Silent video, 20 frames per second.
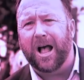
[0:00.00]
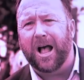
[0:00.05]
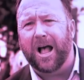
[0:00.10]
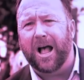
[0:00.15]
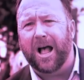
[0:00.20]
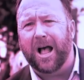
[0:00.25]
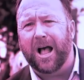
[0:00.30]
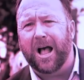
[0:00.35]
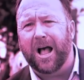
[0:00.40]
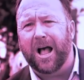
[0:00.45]

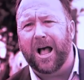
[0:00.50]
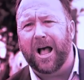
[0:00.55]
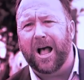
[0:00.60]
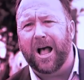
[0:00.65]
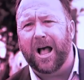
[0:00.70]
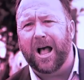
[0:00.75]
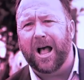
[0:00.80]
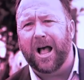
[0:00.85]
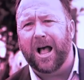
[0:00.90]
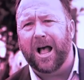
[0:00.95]

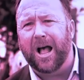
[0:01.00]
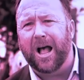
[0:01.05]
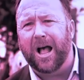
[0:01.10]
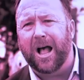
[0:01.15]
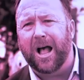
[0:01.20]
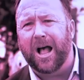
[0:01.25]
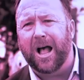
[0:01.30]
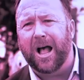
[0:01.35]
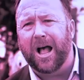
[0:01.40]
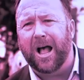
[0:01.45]

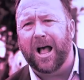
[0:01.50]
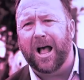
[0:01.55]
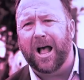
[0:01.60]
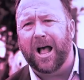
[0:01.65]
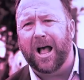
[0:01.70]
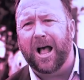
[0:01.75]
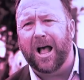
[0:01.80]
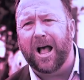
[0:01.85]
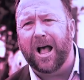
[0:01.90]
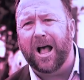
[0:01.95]

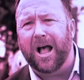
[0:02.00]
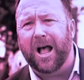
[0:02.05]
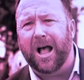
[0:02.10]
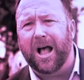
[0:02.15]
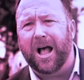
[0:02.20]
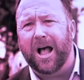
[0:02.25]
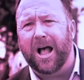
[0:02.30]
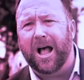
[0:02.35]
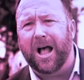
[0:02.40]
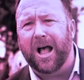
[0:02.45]

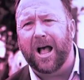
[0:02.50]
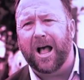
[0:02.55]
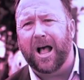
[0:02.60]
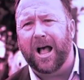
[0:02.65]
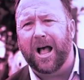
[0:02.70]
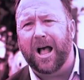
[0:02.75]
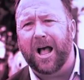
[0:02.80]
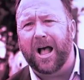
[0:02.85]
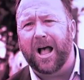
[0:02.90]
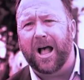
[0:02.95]

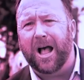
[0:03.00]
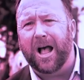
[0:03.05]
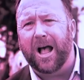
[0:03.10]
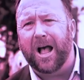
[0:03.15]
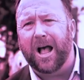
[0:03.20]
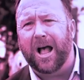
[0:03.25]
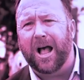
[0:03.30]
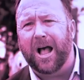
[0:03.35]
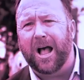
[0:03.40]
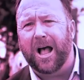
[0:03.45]

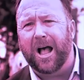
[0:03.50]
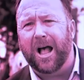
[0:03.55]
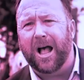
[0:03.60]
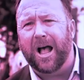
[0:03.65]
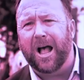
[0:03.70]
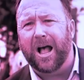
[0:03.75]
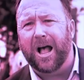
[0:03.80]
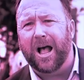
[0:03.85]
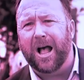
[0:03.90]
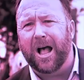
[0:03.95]

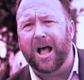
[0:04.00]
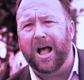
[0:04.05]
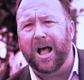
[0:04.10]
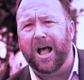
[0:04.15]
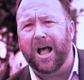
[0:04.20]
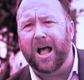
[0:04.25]
No words are spoken by the person on screen.